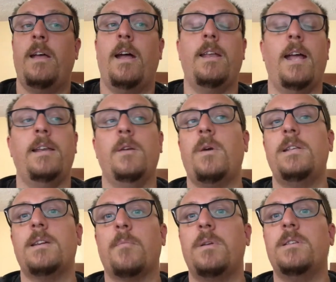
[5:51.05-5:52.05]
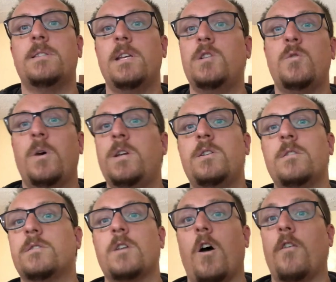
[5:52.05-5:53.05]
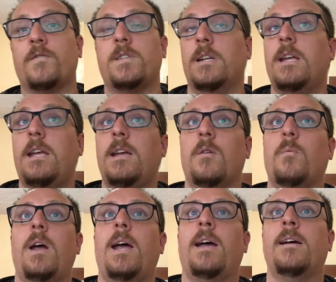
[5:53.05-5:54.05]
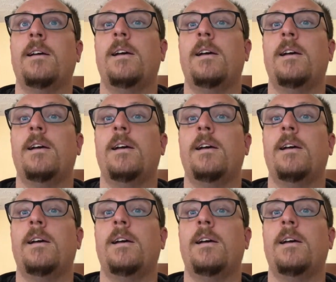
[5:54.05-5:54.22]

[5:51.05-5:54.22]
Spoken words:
And you end up in situations often here where